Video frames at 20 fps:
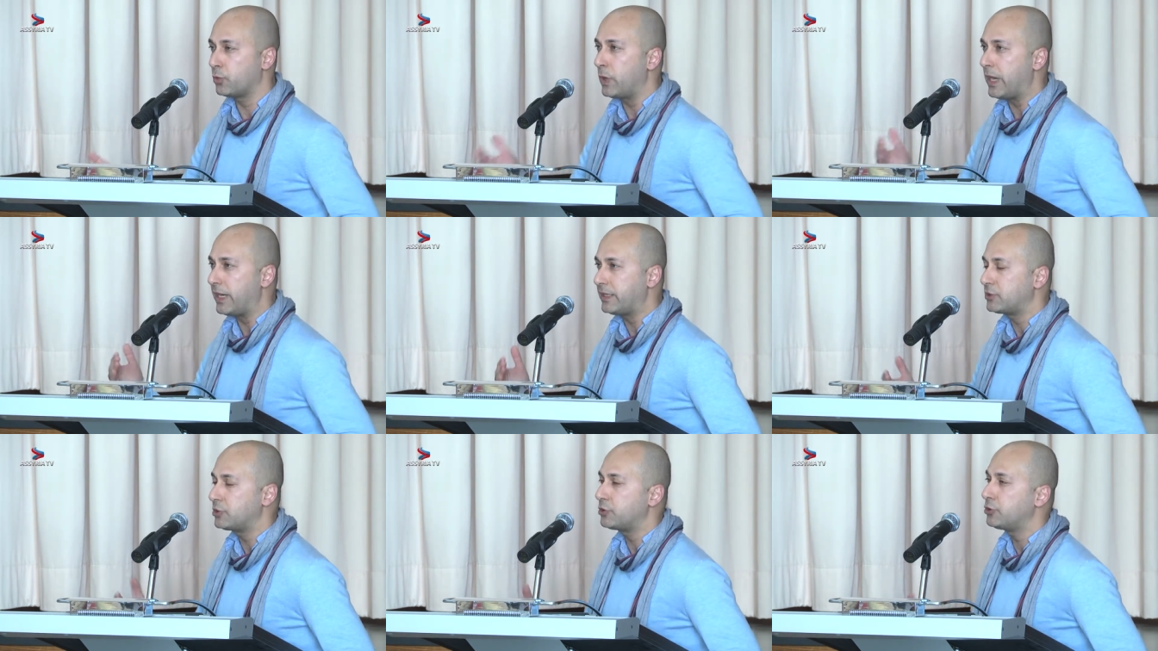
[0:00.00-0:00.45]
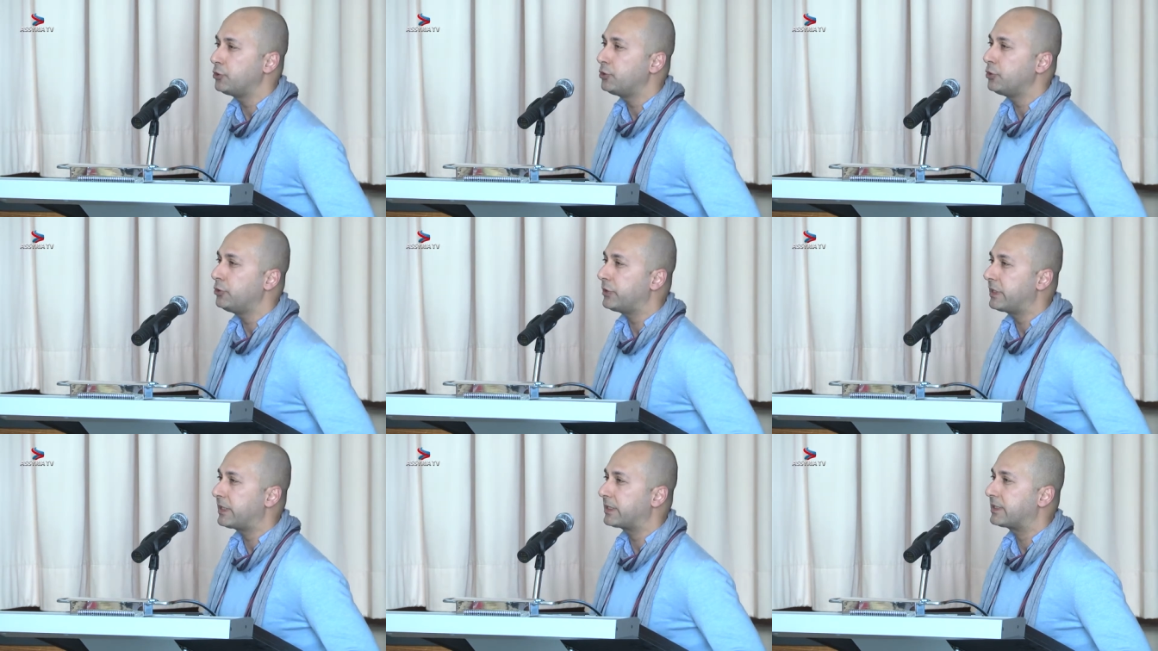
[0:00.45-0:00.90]
Why do
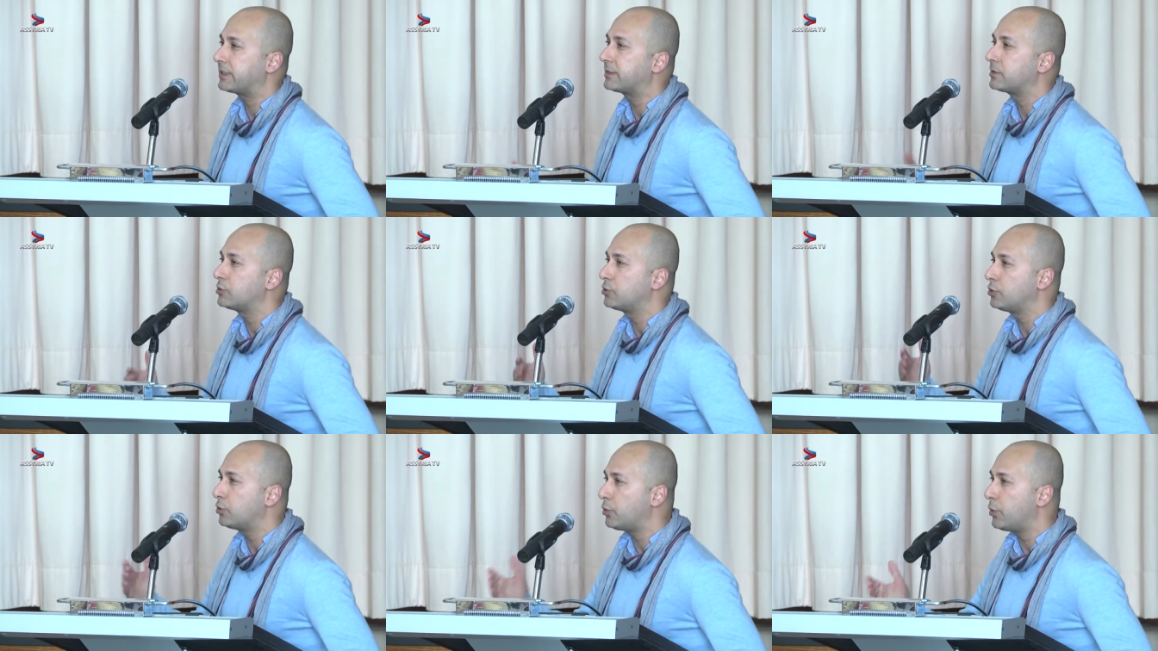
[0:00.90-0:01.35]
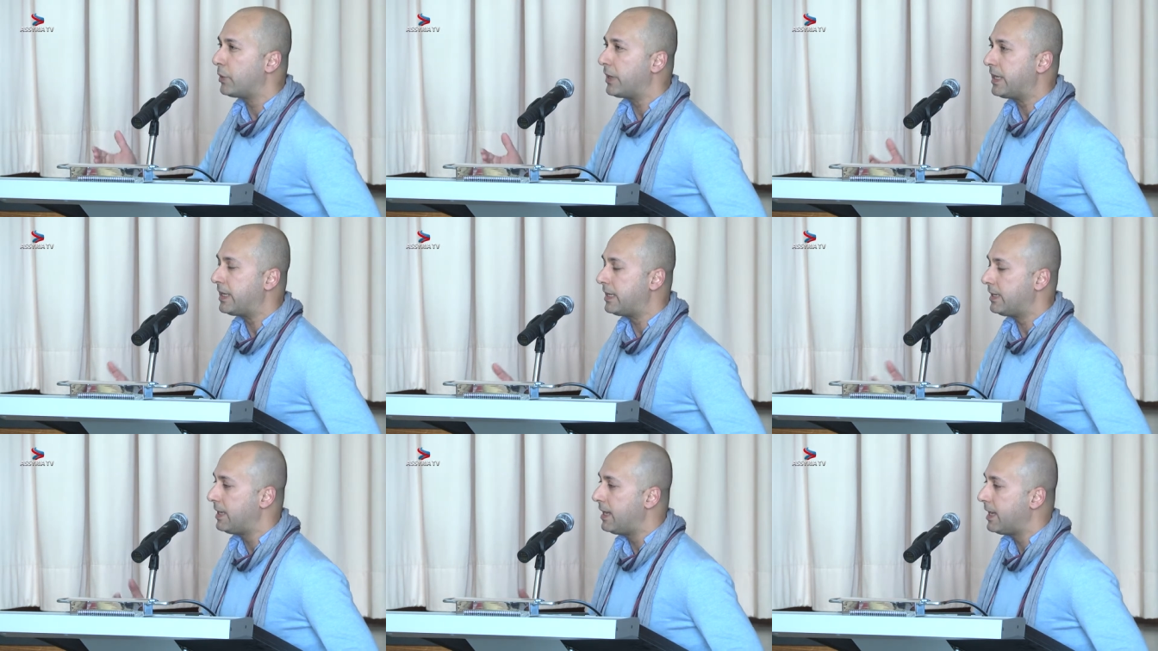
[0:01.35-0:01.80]
you look at it your
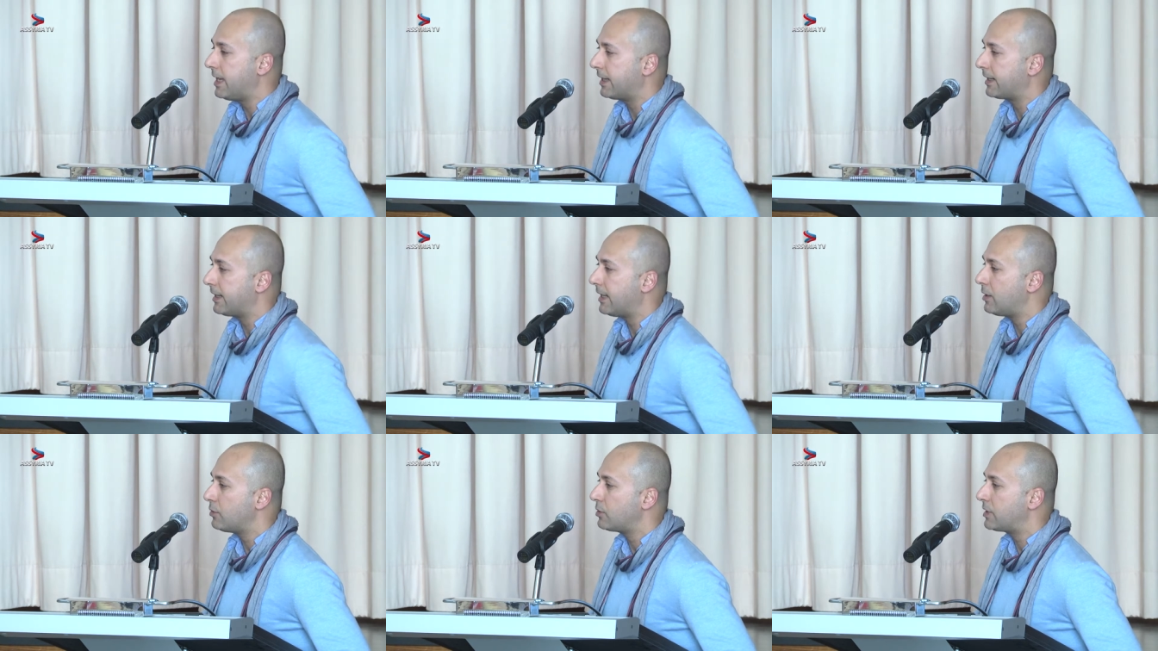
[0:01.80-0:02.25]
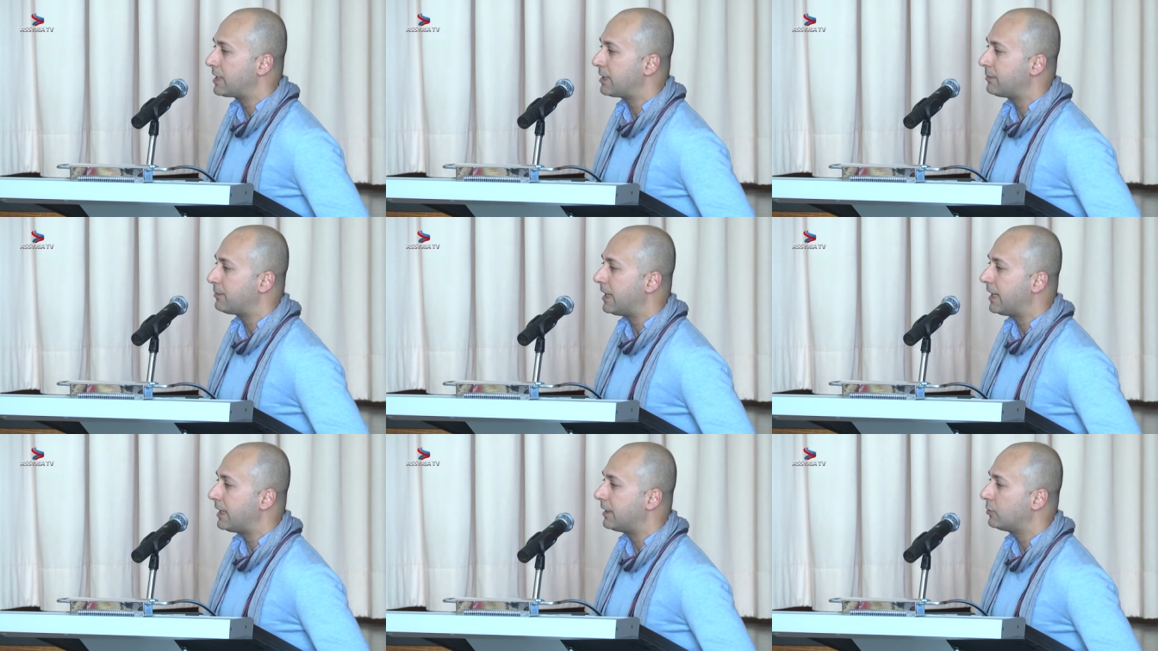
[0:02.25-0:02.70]
way and how
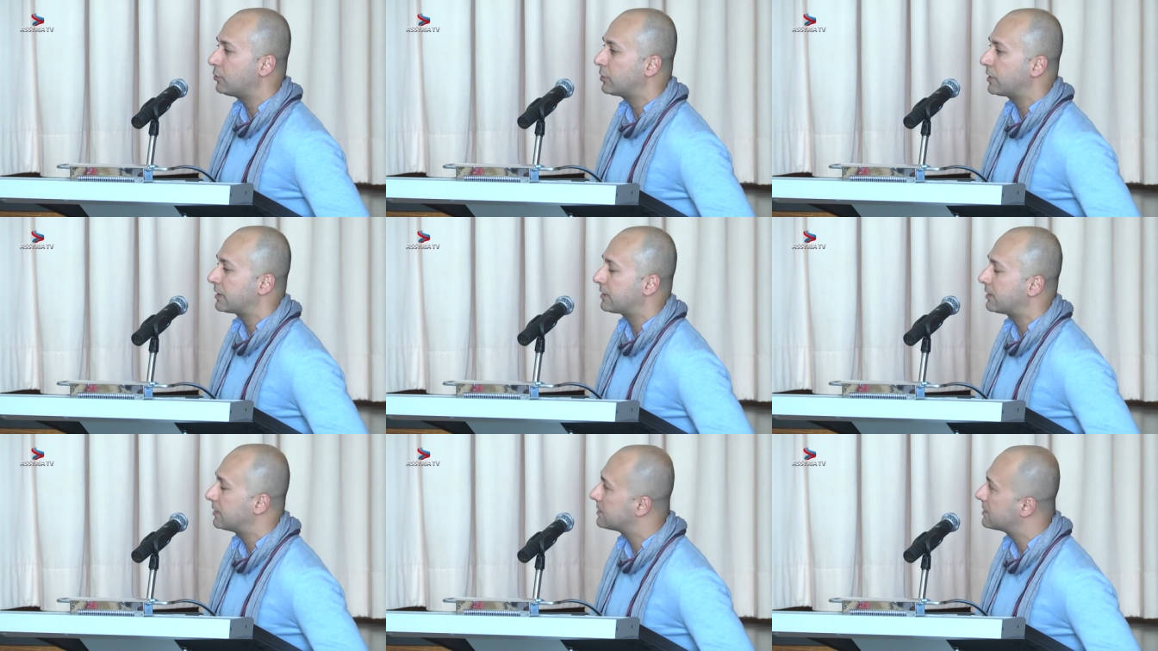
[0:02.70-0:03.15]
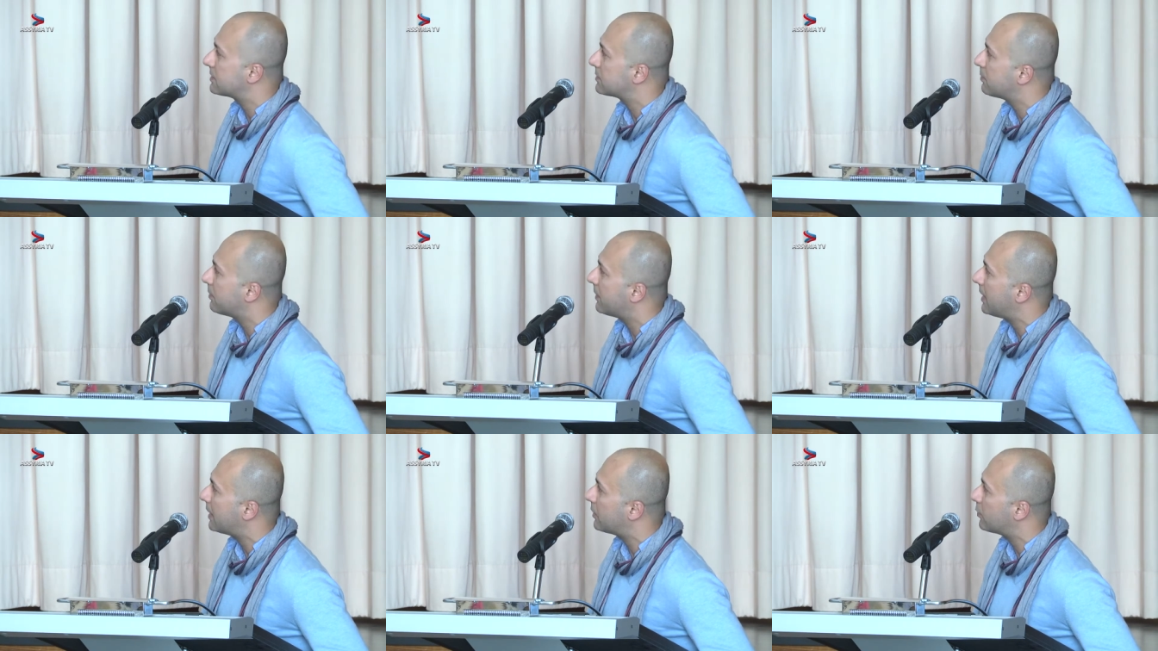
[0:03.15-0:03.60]
come I look at this
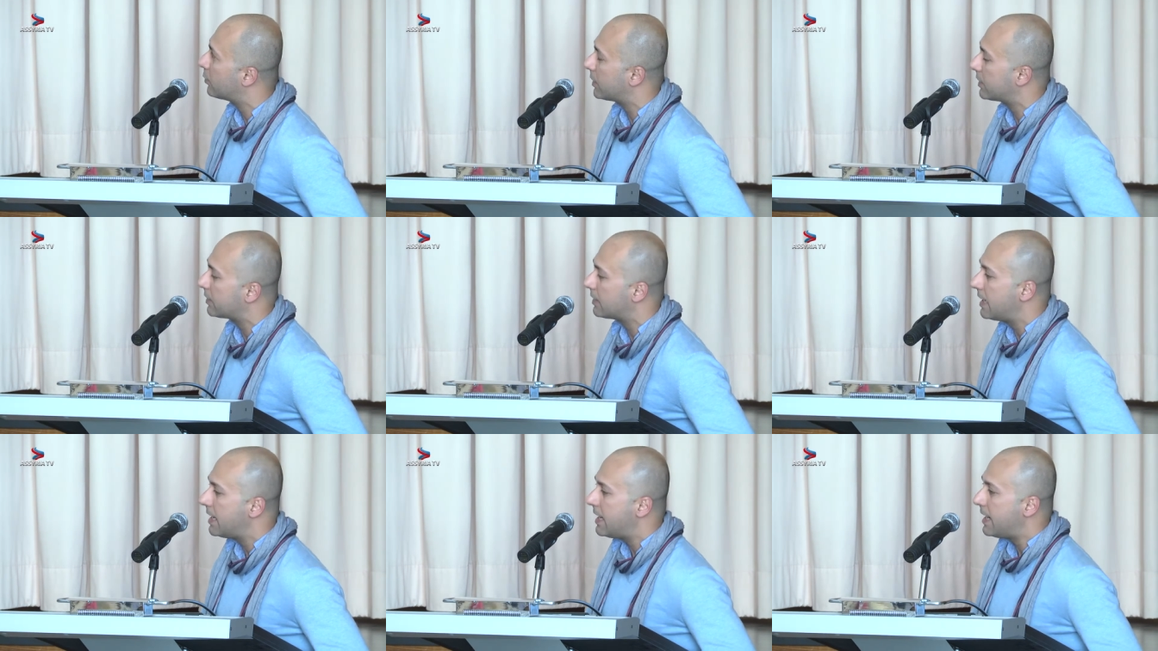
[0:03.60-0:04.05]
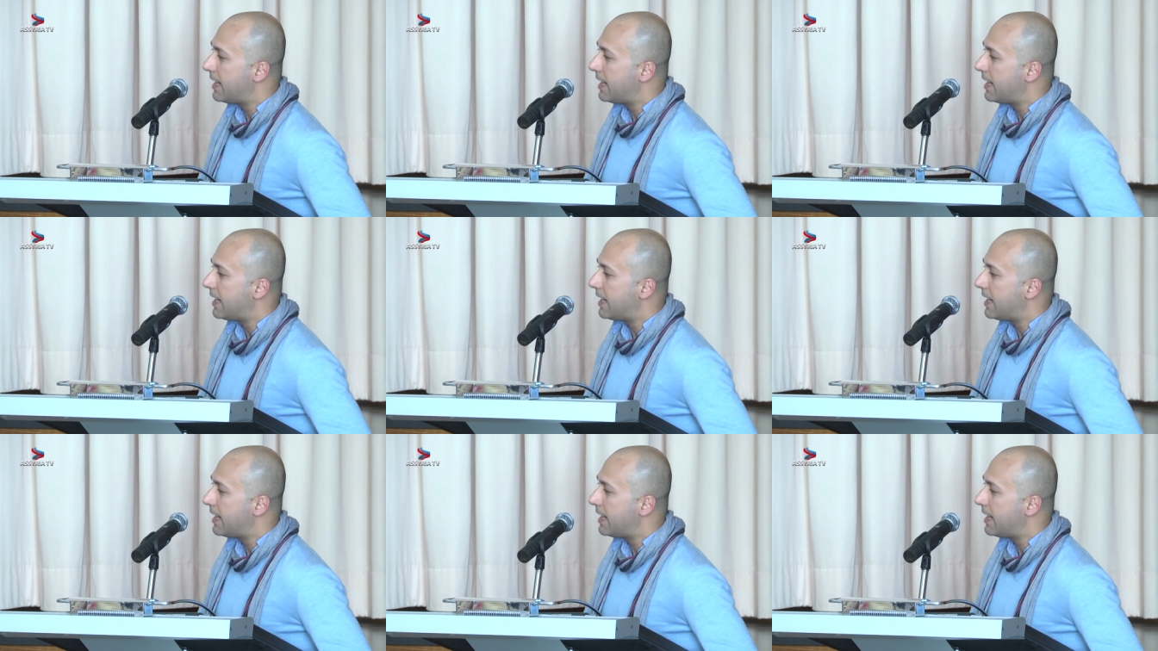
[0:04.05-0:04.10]
my way?